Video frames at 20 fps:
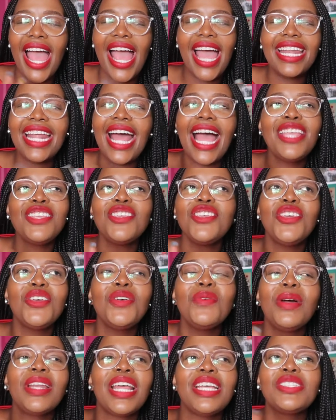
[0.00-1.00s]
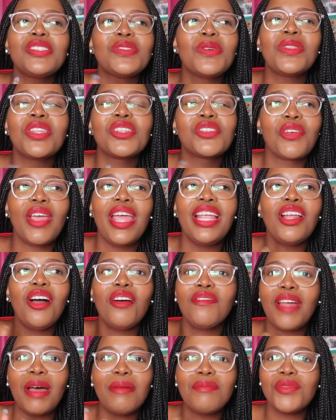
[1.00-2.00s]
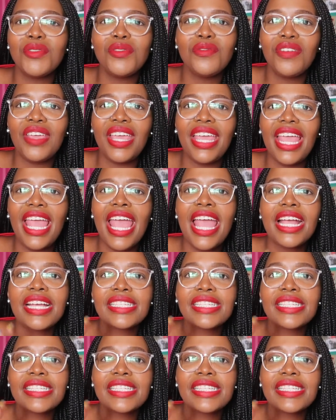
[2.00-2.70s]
And I knew when I saw the trailer of that movie,